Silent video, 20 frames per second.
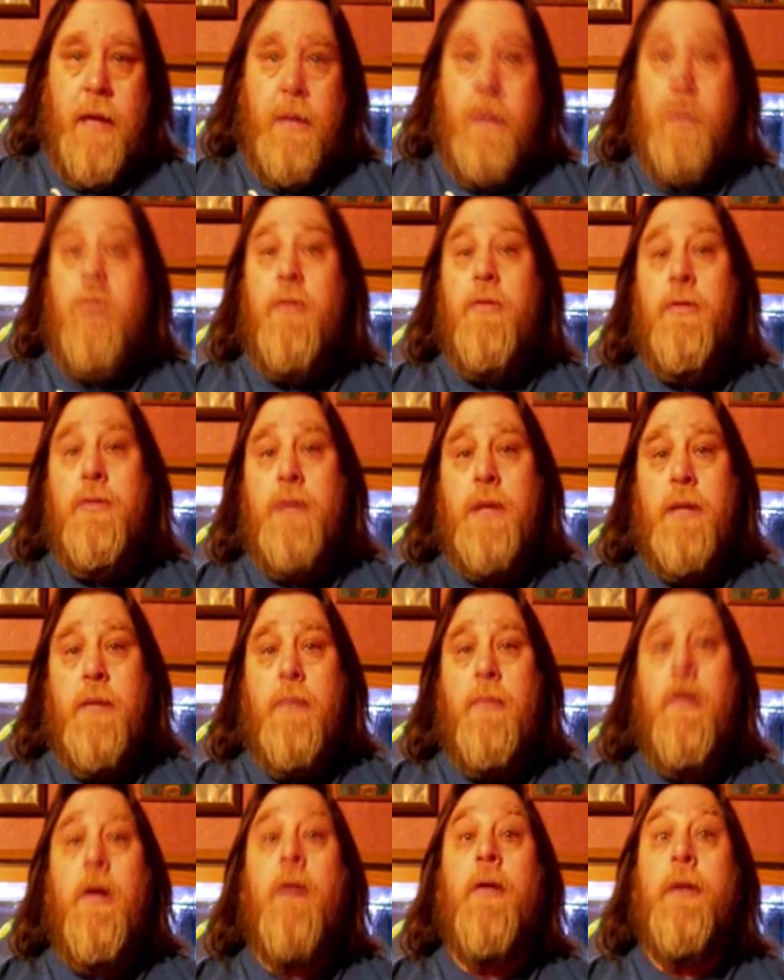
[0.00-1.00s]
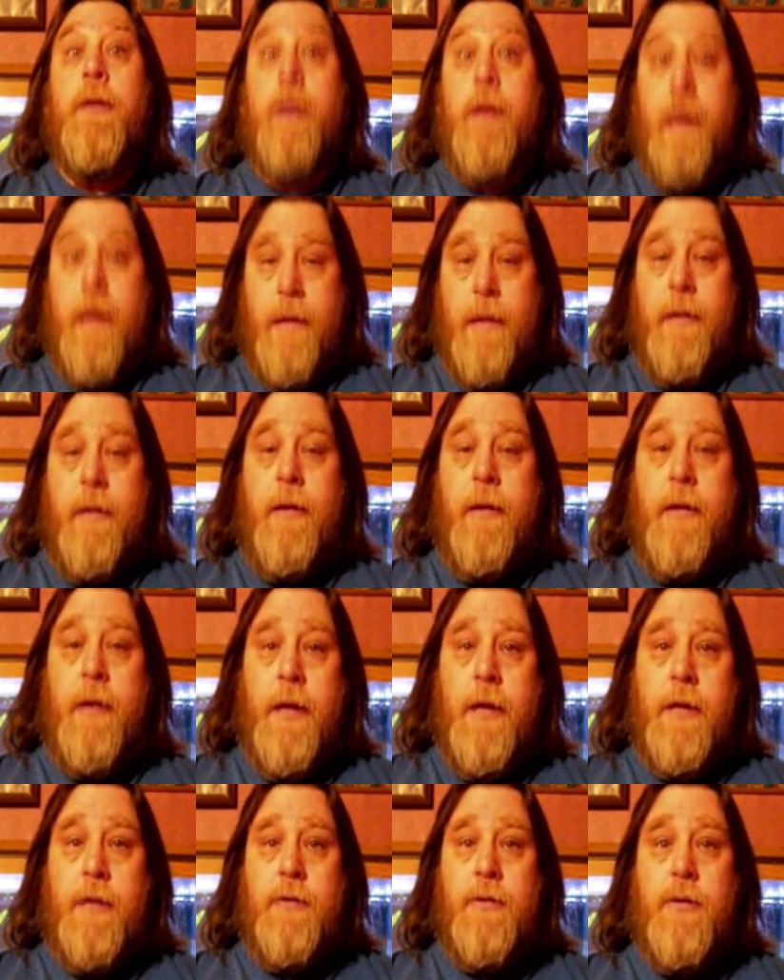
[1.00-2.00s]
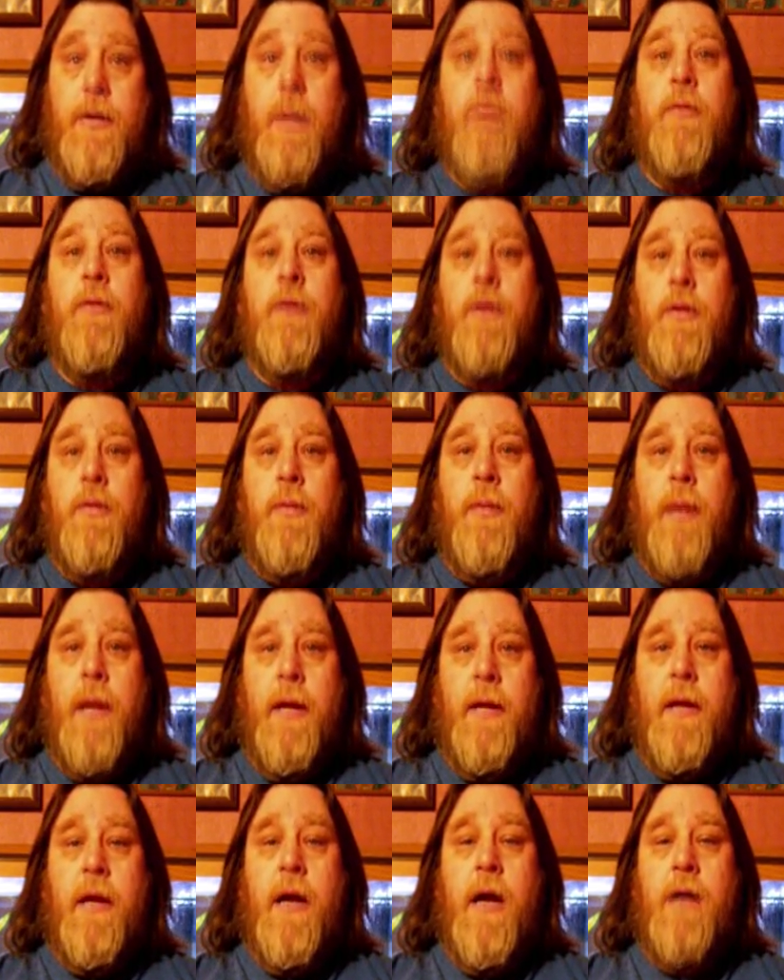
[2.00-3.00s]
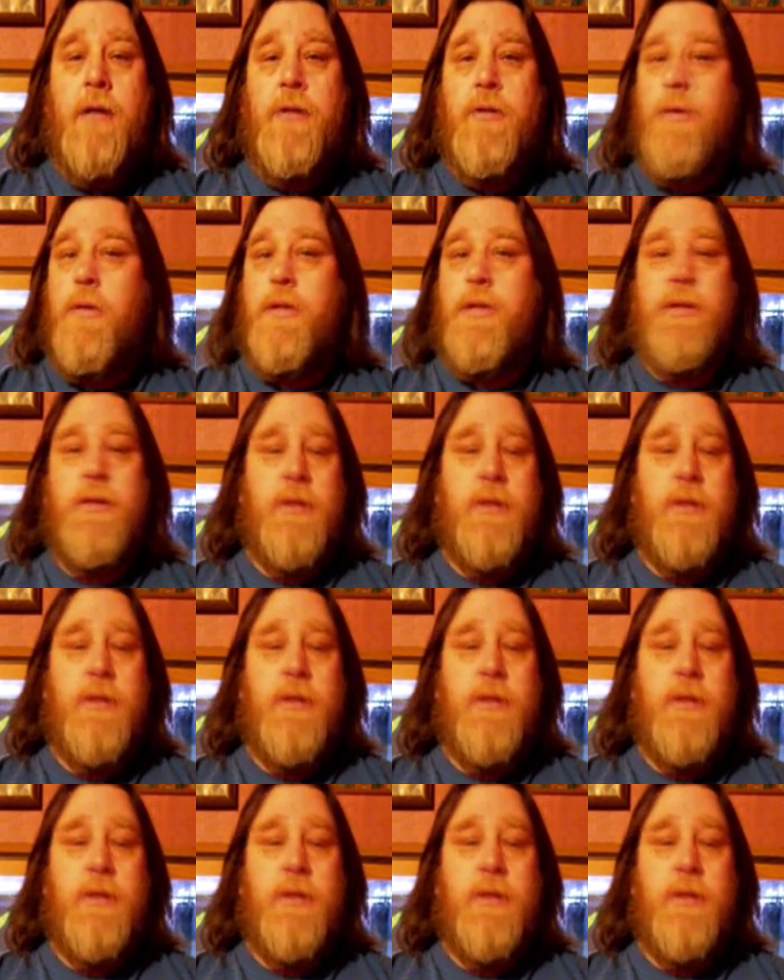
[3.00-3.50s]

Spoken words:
You do something wrong, you get in trouble, you pay the consequences.